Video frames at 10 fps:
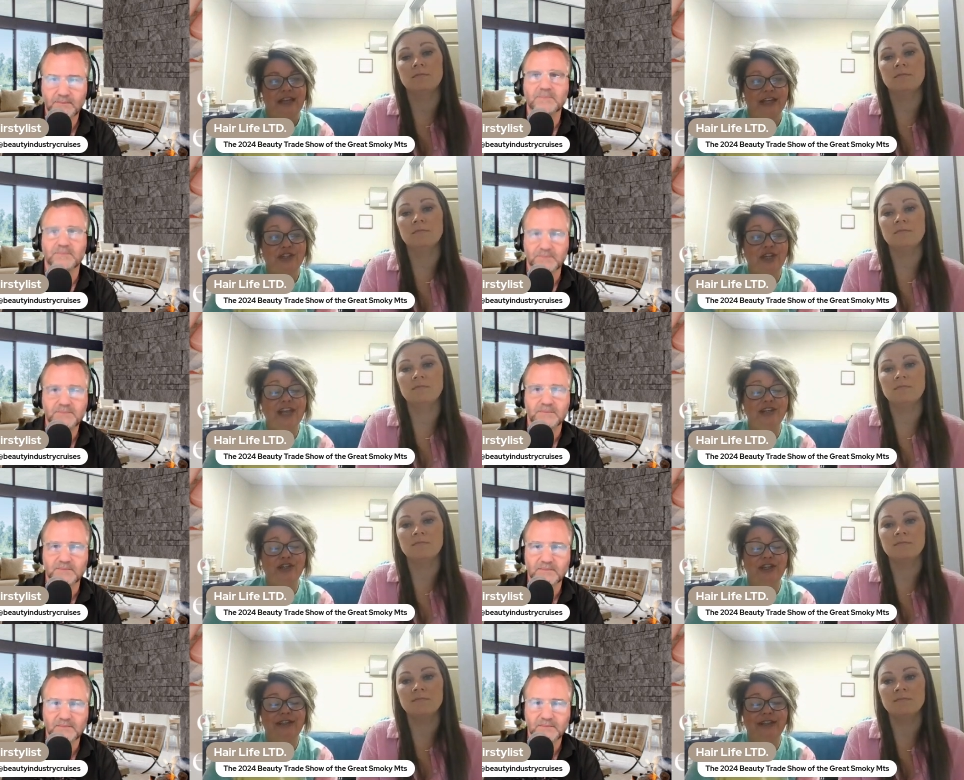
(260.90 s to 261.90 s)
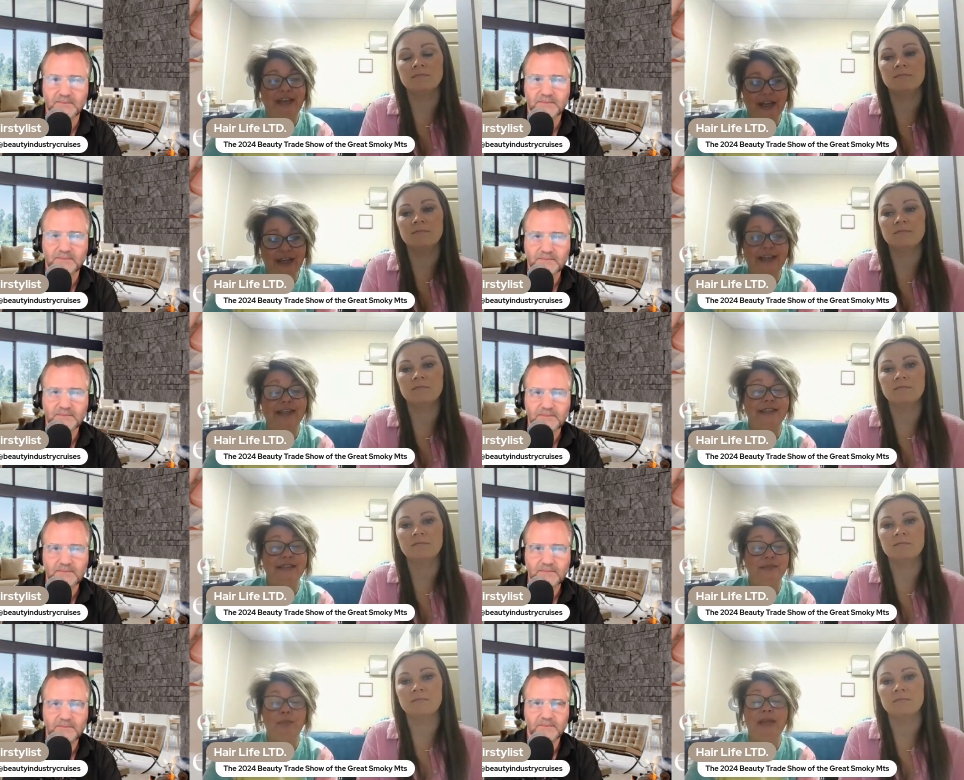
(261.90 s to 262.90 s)
Speaker 1: Education
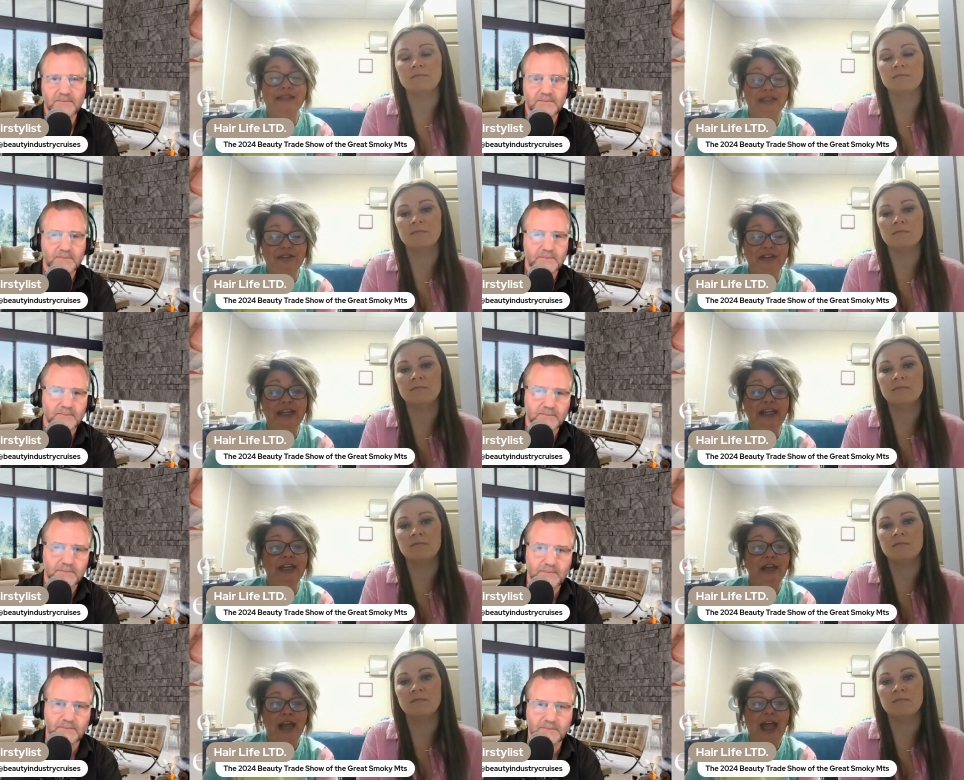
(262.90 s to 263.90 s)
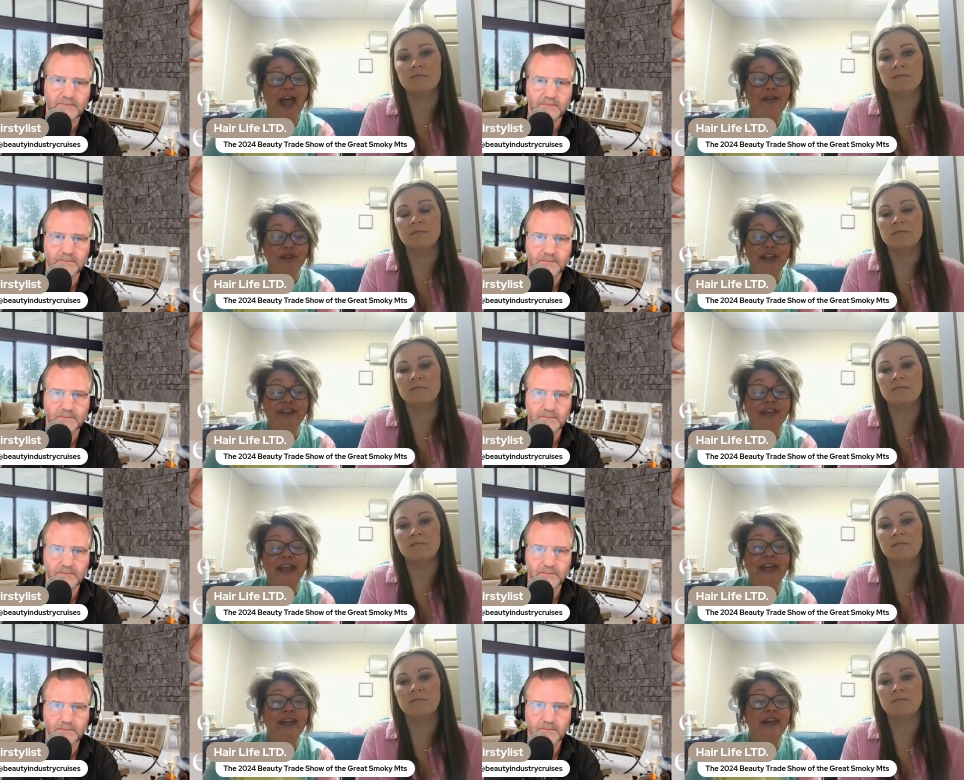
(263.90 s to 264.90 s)
is basically
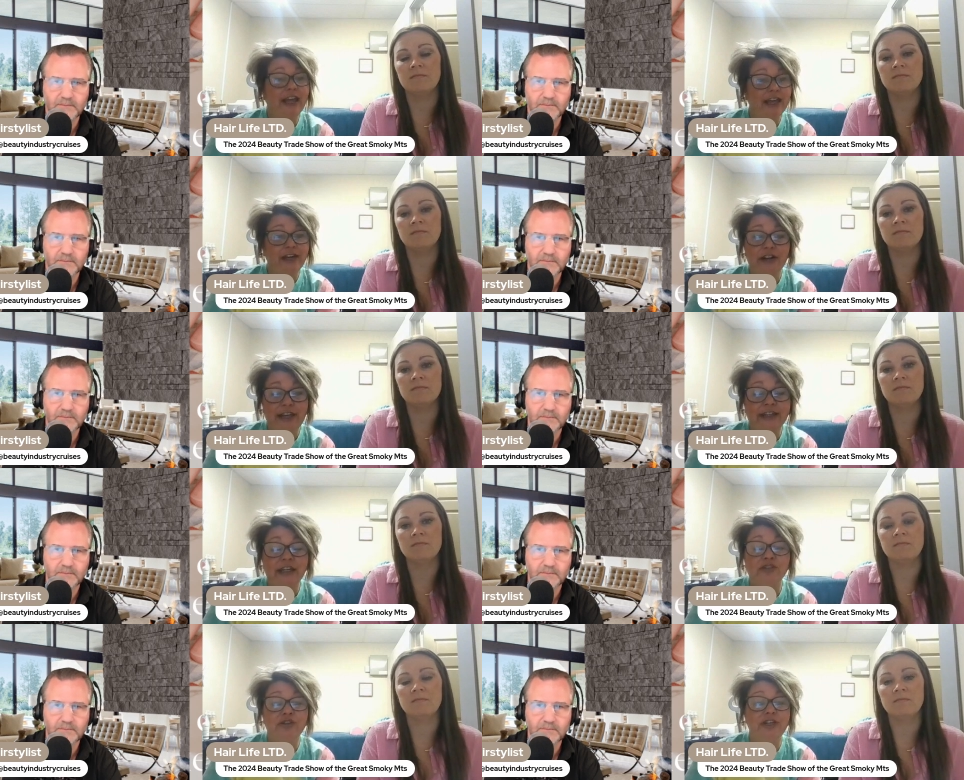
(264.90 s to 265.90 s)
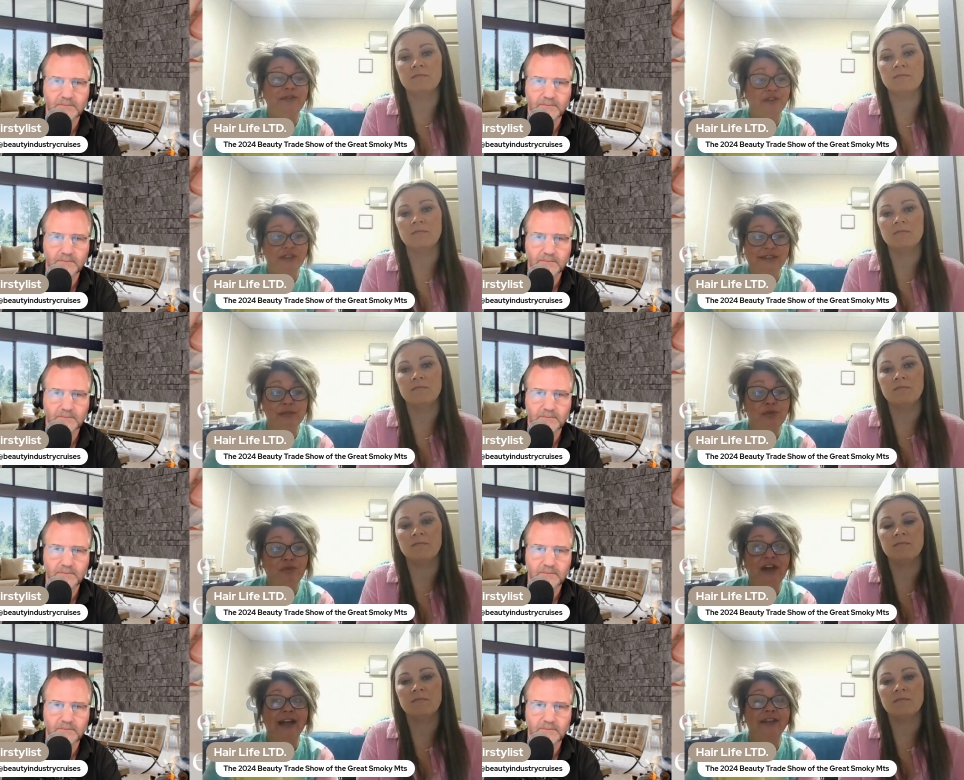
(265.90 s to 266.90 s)
everything in our industry for the
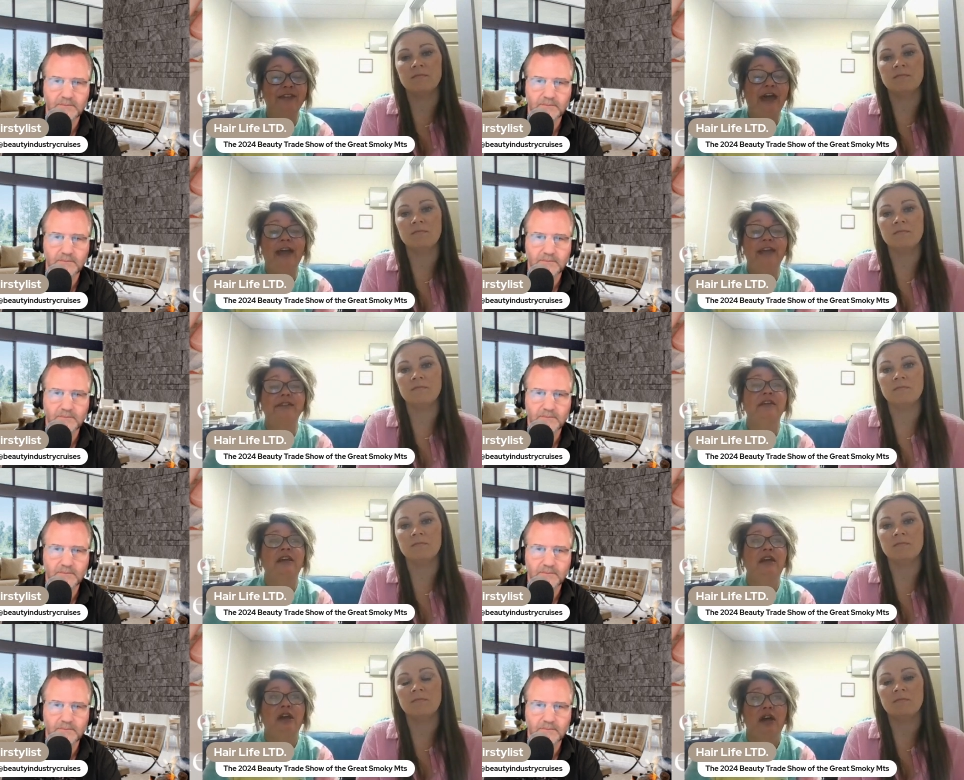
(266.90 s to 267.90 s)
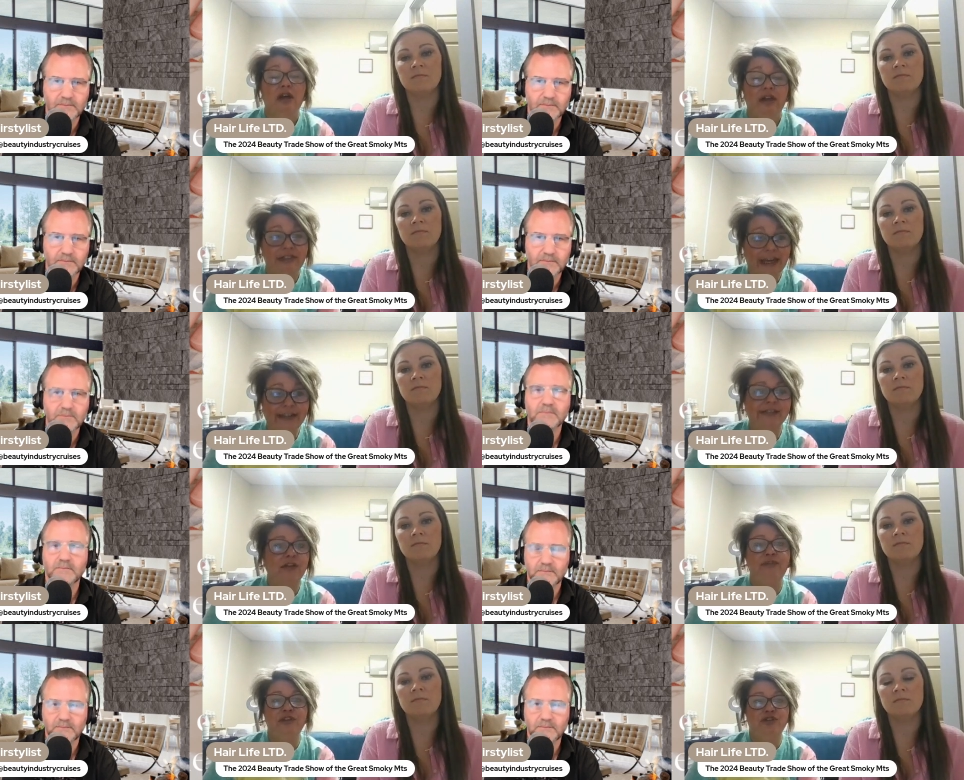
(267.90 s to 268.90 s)
simple fact that that is
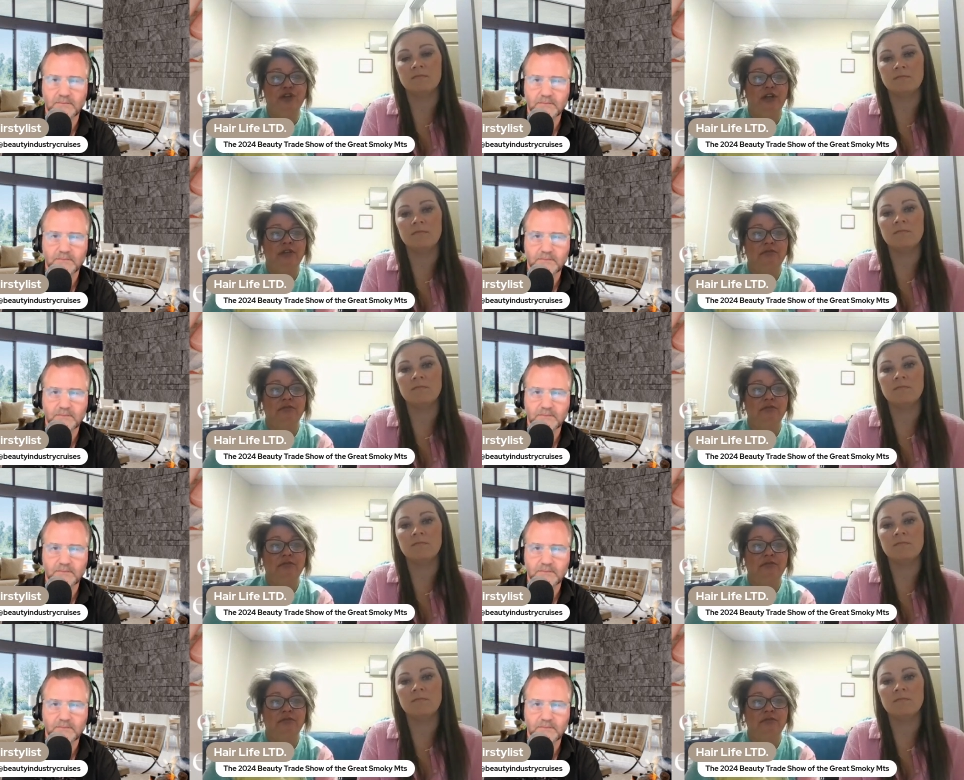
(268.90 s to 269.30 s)
our future.